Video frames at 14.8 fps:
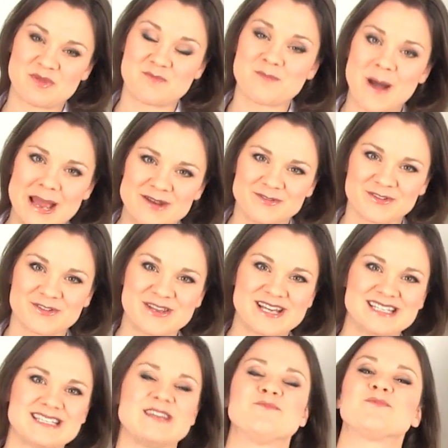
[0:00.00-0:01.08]
with
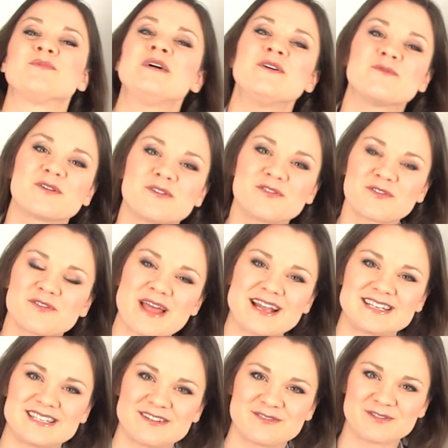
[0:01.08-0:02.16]
mindfulness and
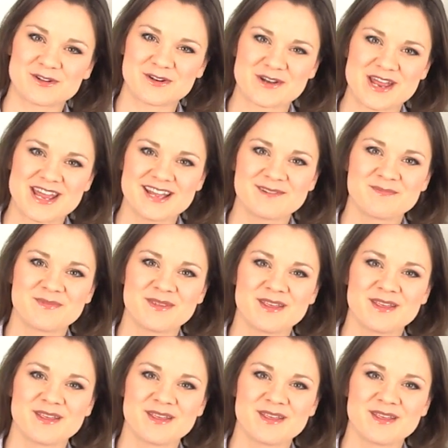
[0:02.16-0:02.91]
reflective learning.